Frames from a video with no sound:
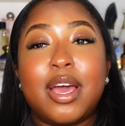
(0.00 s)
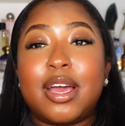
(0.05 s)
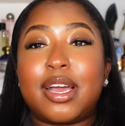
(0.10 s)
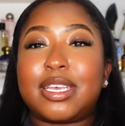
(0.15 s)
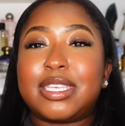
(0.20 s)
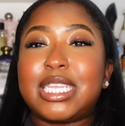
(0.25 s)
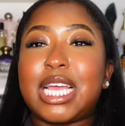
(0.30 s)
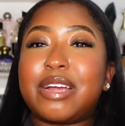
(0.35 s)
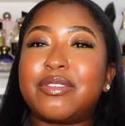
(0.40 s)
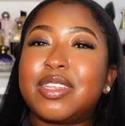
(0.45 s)

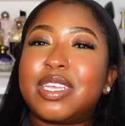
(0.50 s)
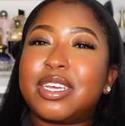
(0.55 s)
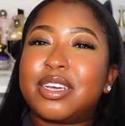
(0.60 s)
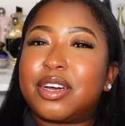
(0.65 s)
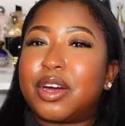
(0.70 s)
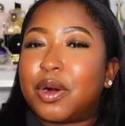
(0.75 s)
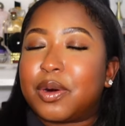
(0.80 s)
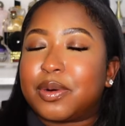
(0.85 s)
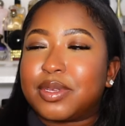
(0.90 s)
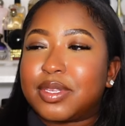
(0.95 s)
It's not really
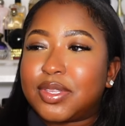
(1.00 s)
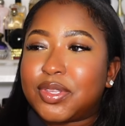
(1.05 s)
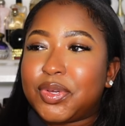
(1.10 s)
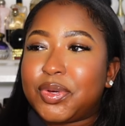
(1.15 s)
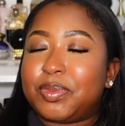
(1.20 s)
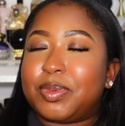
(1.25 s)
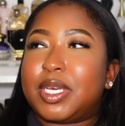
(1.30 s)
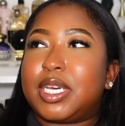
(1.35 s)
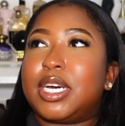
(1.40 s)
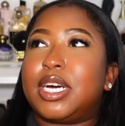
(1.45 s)

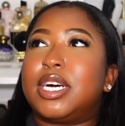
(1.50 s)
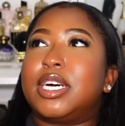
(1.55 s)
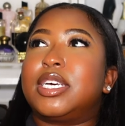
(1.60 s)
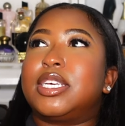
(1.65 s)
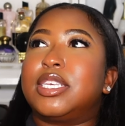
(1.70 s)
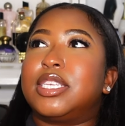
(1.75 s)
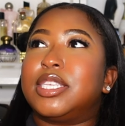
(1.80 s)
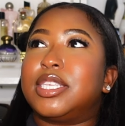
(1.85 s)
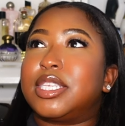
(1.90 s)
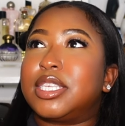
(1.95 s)
coastal
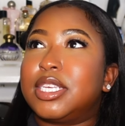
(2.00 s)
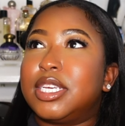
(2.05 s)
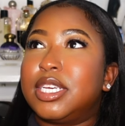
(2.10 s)
because